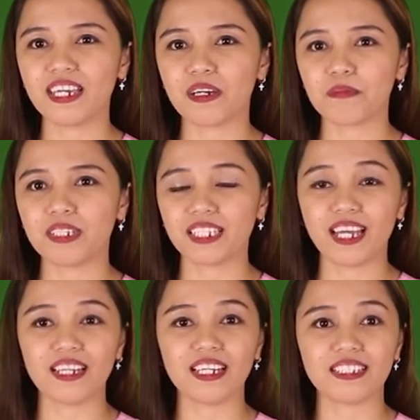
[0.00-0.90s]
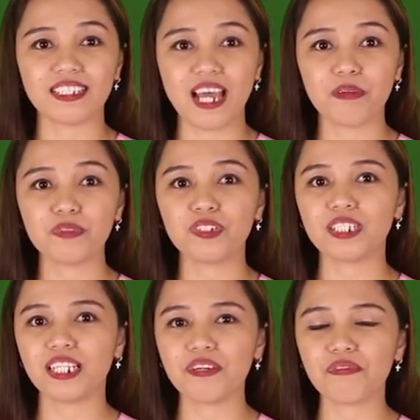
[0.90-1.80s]
him that an attempt to
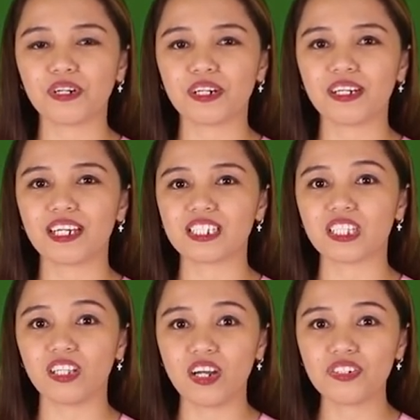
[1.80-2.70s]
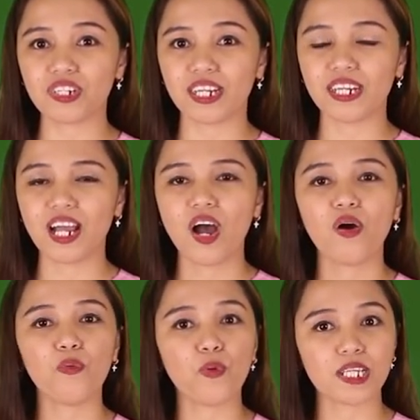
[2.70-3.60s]
deliver his laundry
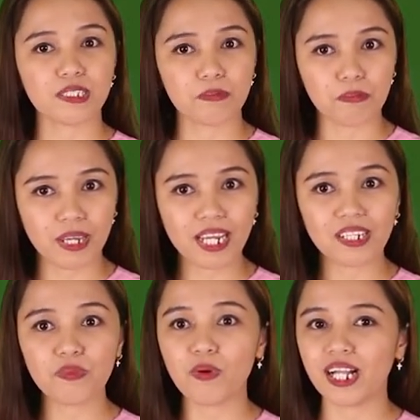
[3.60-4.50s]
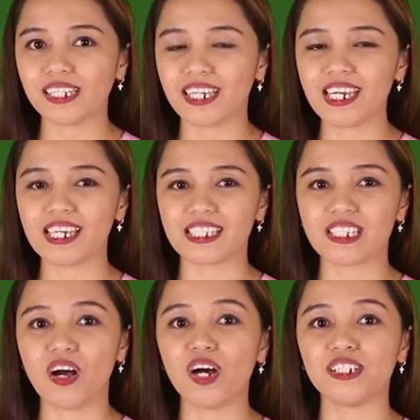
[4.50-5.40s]
was made while he
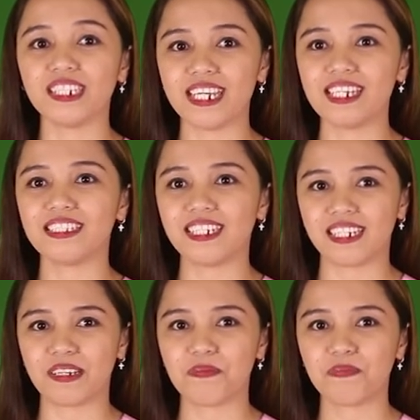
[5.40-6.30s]
is on D&D.